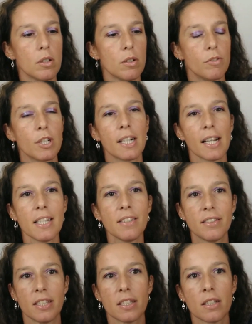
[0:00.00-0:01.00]
the
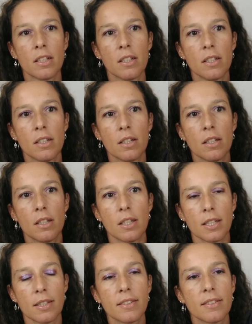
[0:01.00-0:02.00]
glazing
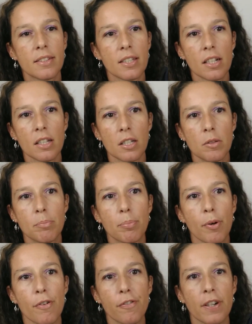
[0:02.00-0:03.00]
is still in
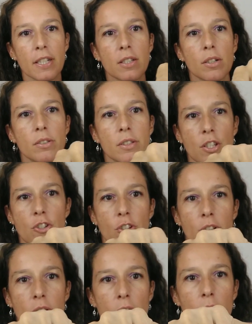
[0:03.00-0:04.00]
perfect
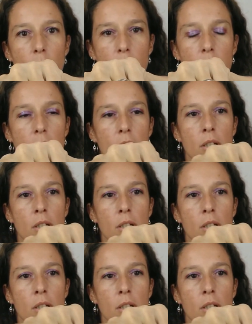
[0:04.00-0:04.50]
condition. Look,